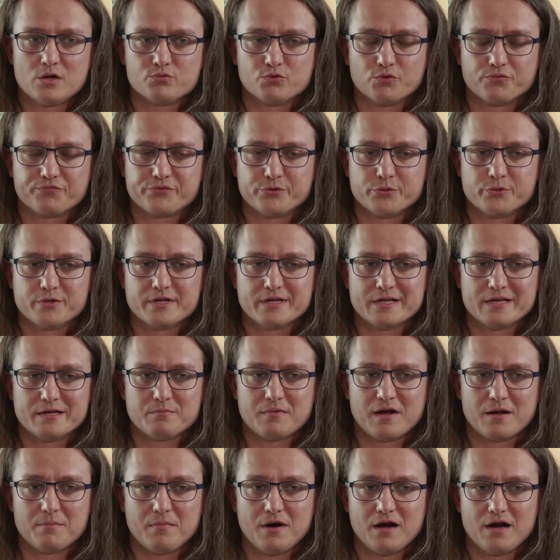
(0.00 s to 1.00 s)
refute it
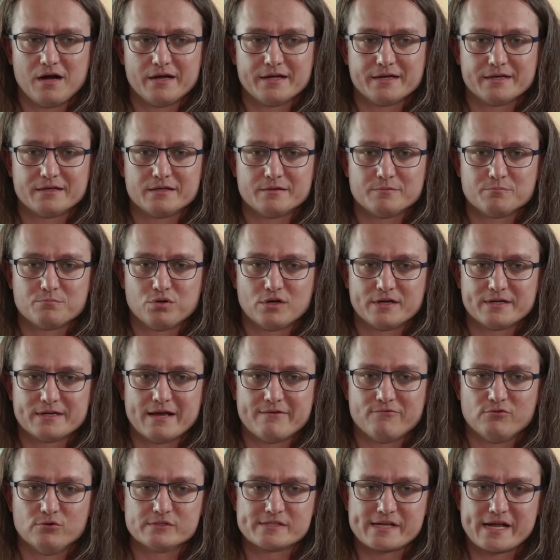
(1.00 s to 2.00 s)
in my mind and play
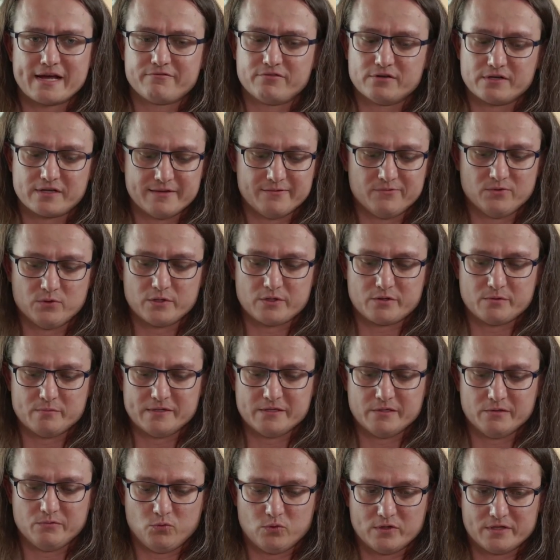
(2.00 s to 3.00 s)
devil's advocate
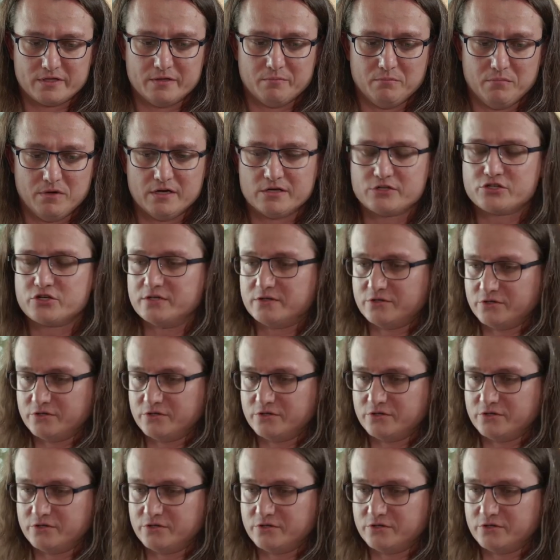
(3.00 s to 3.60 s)
with it much.